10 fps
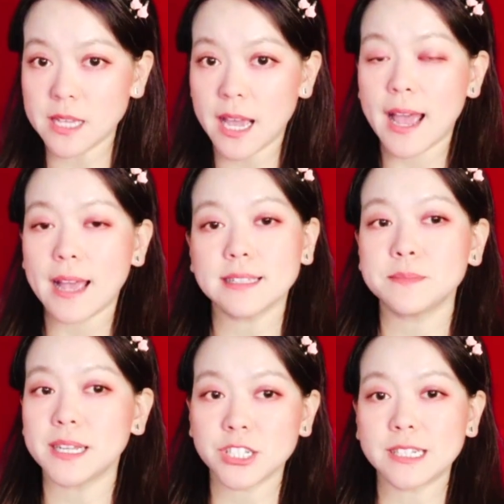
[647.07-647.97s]

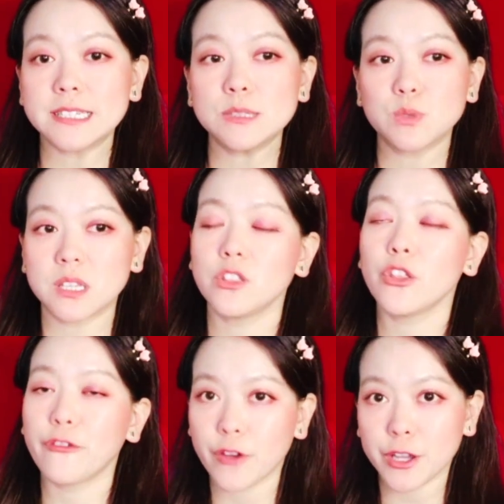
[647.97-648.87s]
especially within the
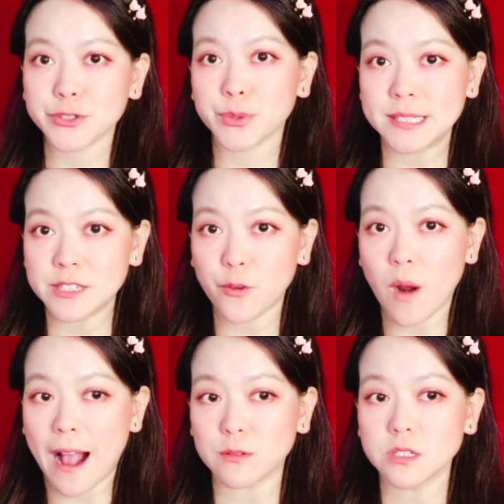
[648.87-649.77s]
first 24
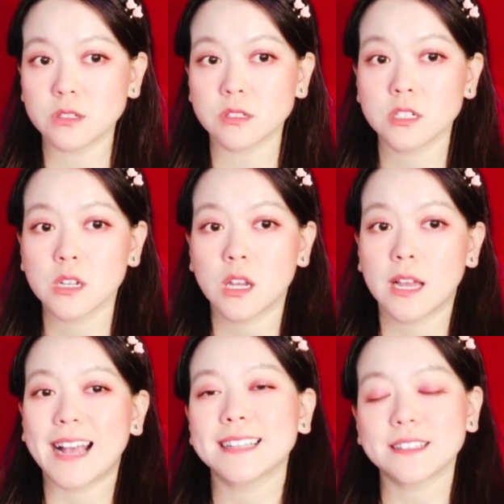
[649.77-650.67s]
hours,
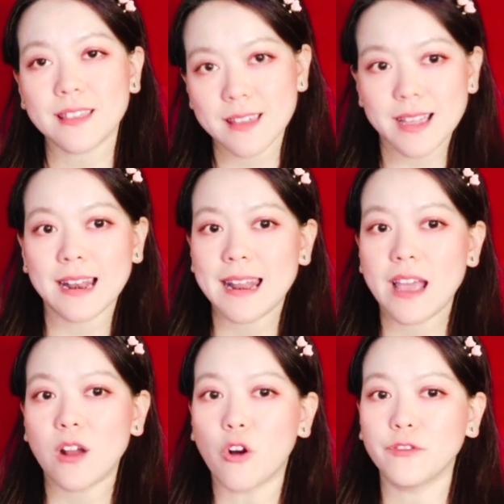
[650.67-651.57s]
as a thick layer
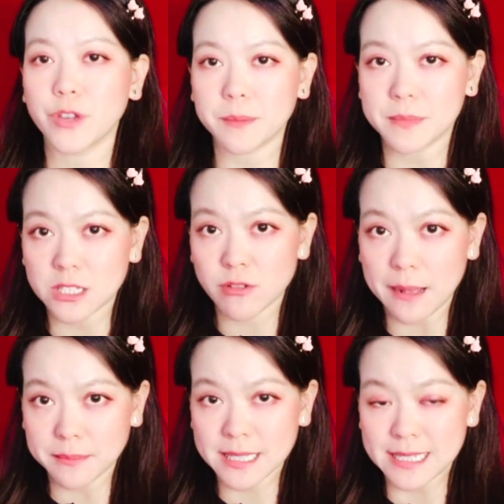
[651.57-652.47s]
of ointment
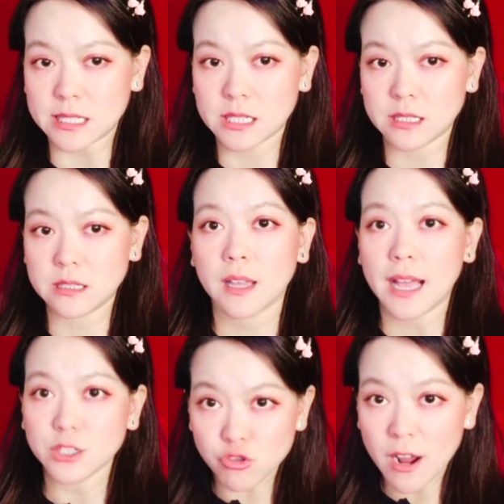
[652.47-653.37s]
traps heat. And
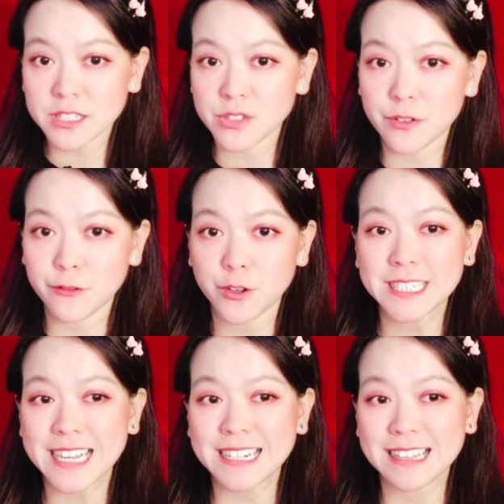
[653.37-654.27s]
try to avoid
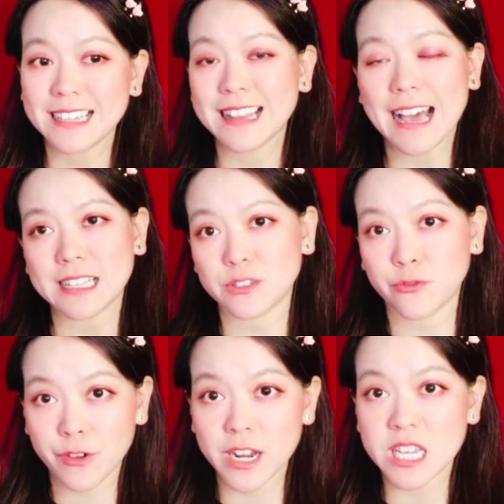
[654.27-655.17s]
anything that has
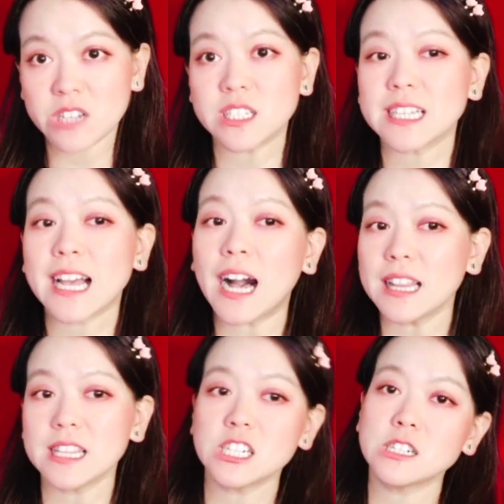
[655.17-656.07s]
fragrant,
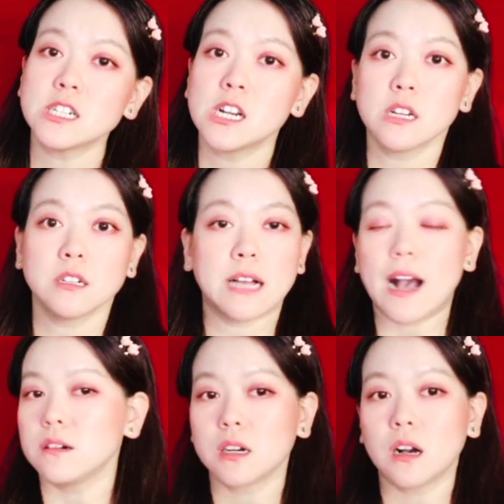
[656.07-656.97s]
color,
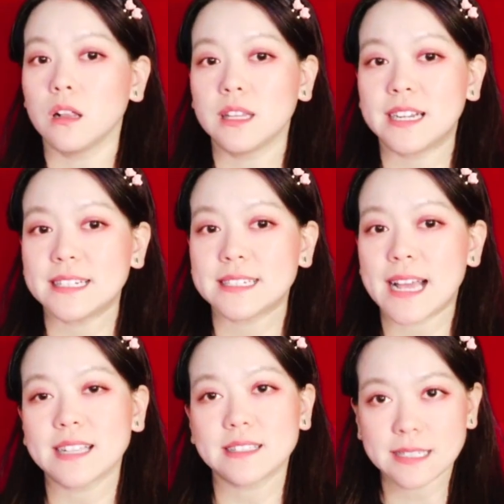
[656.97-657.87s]
alcohol in it,
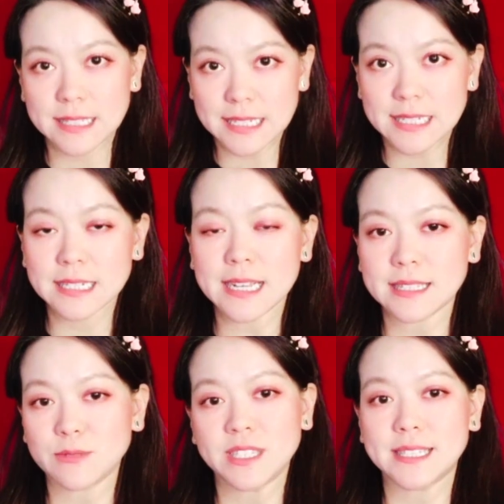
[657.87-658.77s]
as the skin, as
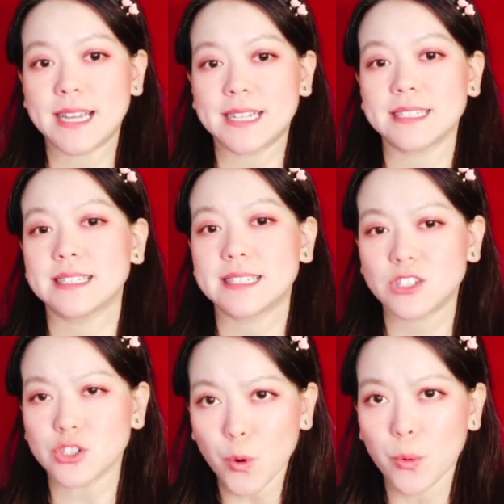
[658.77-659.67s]
we said, is
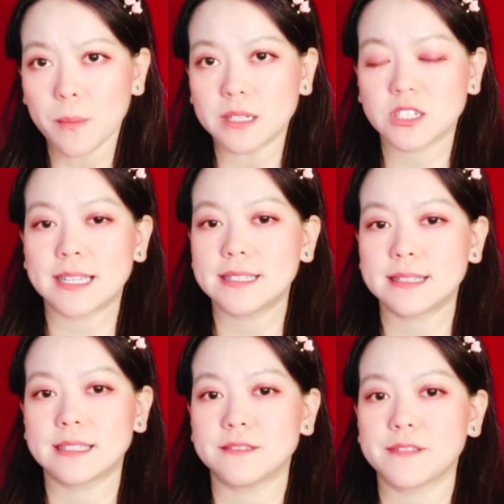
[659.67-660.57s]
so much
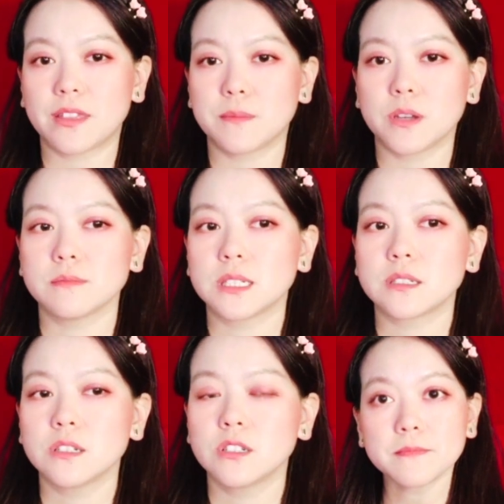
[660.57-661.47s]
sensitive at the moment.
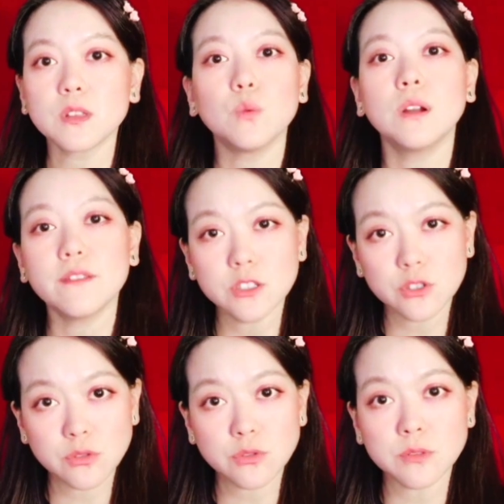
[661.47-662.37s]
Whatever you
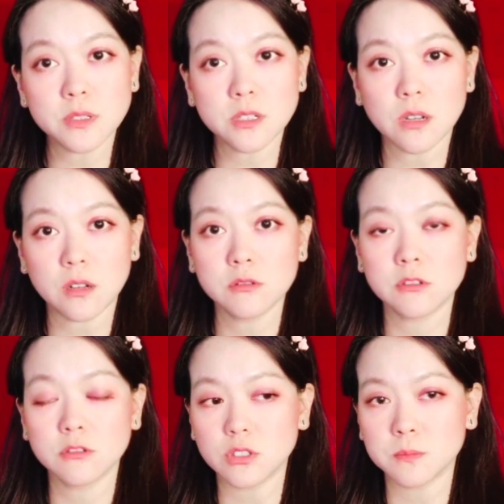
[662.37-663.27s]
choose to put on,
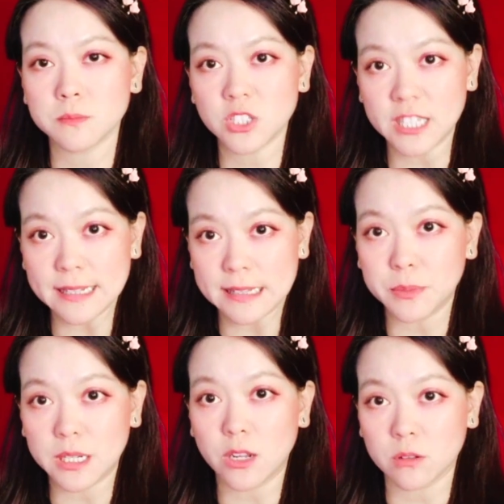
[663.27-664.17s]
just gently put
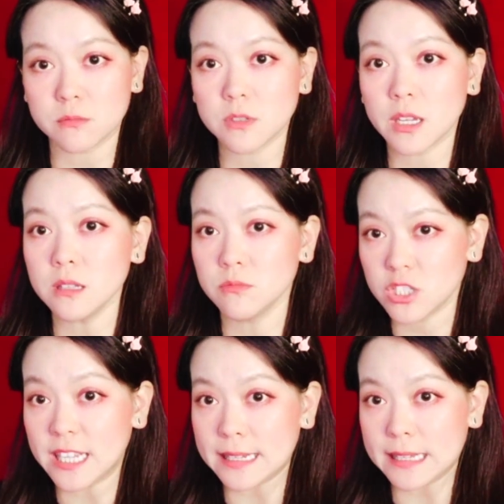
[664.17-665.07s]
it on, okay?
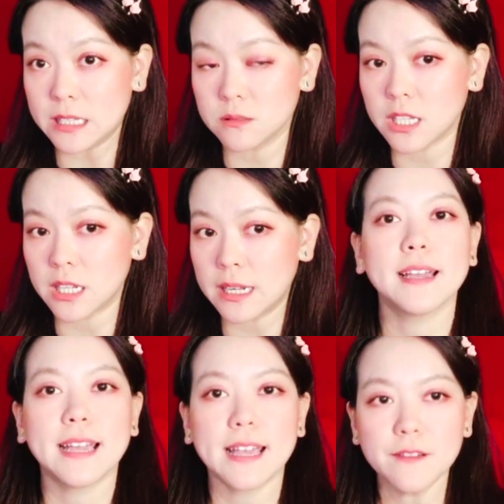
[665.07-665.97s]
Gently. If